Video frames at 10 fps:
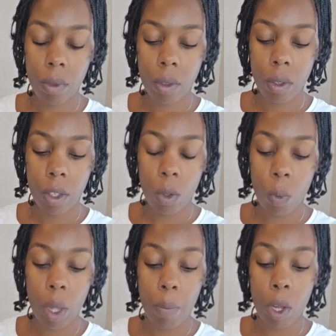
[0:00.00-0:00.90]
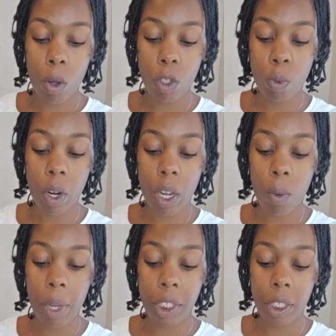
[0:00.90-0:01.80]
The wind blows where it
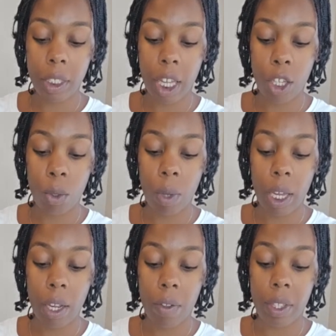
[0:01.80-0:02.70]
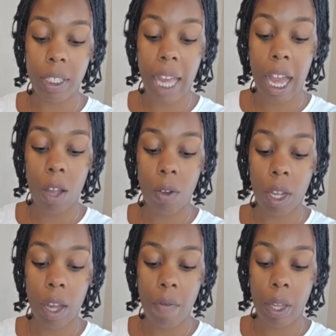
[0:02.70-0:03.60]
wishes, and you hear the sound
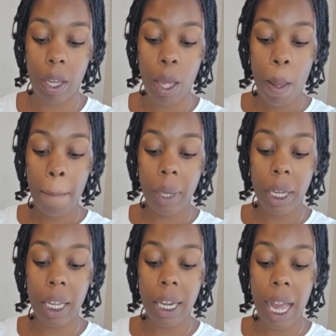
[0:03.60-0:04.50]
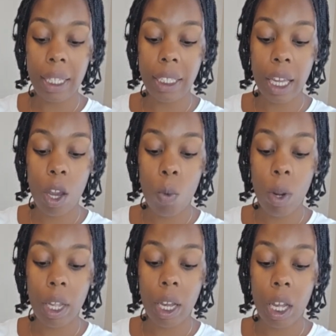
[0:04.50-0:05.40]
of it, but cannot tell where
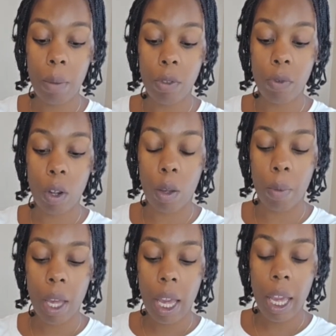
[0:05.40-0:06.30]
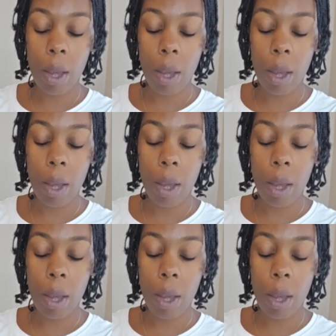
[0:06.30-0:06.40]
it comes from and